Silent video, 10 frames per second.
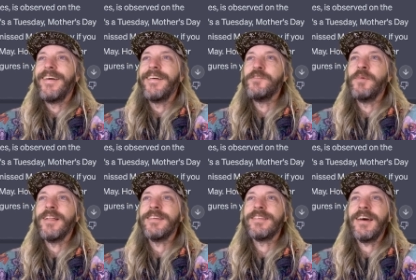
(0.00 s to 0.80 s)

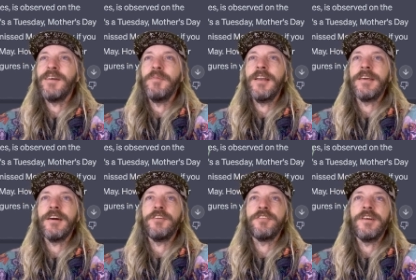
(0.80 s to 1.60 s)
Mother's Day in many
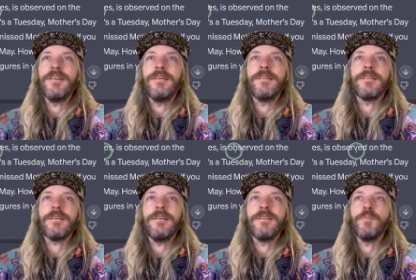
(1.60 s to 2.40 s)
countries
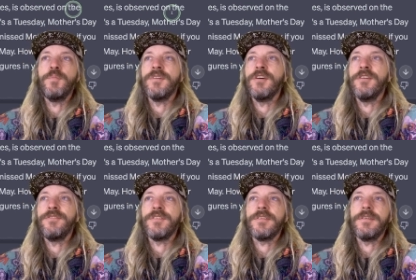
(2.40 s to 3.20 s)
is
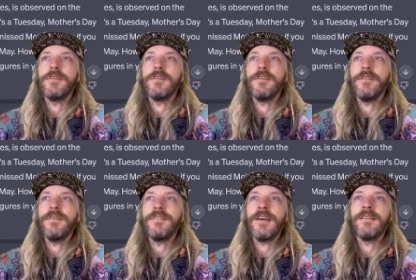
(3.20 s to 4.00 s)
observed on the
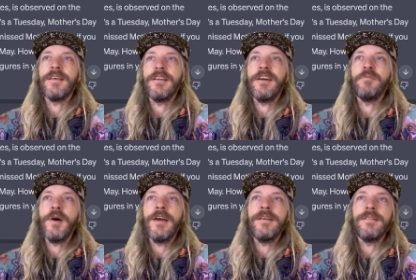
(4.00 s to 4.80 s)
second Sunday of
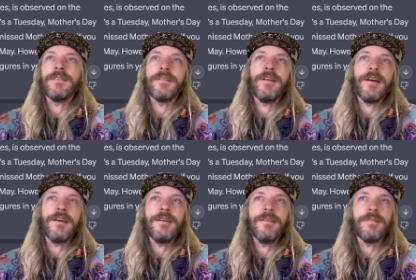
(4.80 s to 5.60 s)
May, since
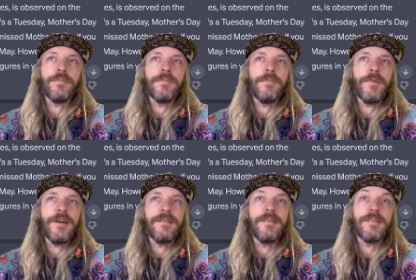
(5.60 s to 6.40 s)
today is
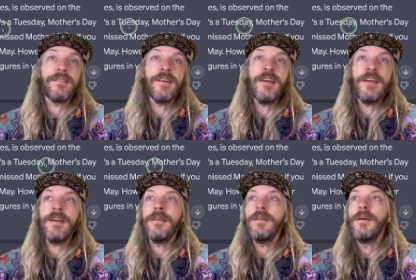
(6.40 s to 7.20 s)
May
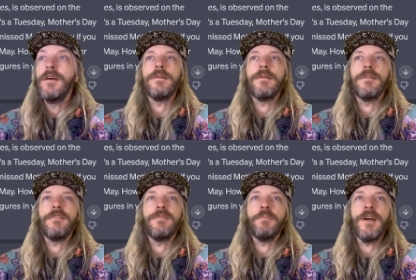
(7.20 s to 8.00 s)
16,
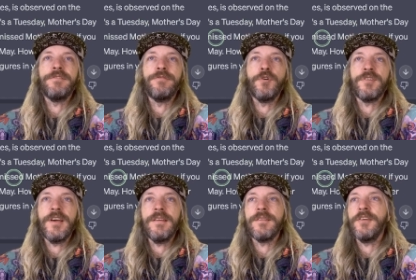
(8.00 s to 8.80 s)
May
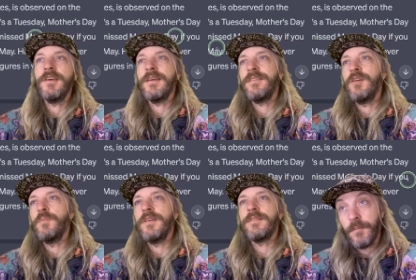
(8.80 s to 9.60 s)
14. So yes, you
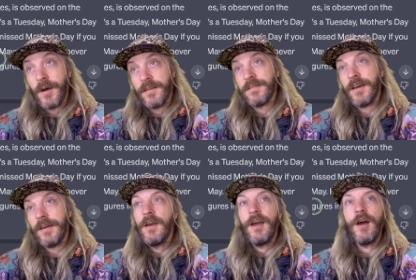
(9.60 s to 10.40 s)
missed Mother's
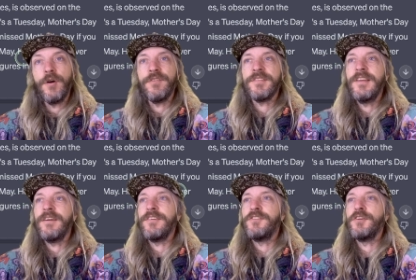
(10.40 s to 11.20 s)
Day. However, it's
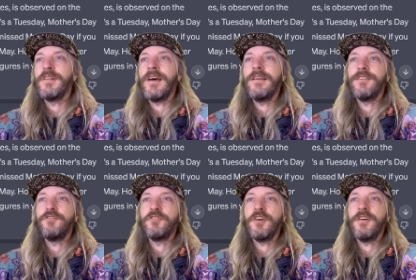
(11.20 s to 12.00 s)
never too late to
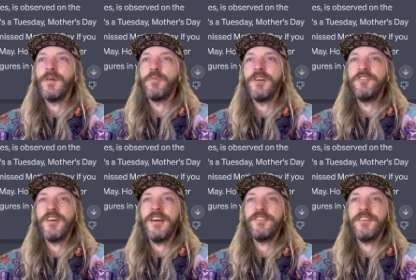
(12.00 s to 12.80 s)
show
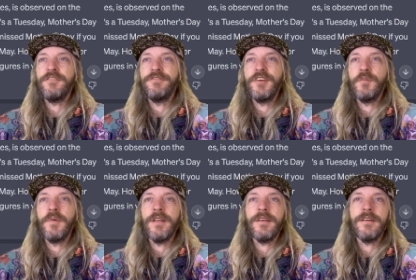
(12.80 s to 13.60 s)
appreciation for your
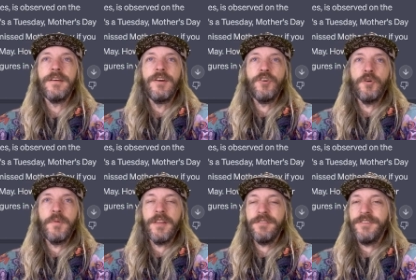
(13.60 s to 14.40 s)
mother or
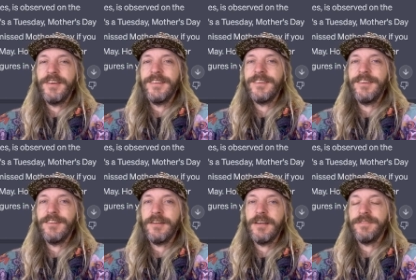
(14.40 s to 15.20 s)
mother figures in your
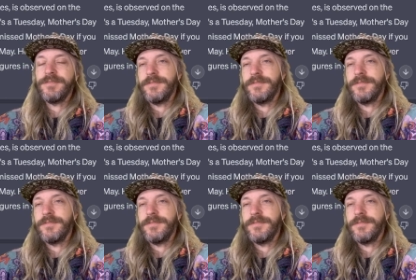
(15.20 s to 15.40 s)
life.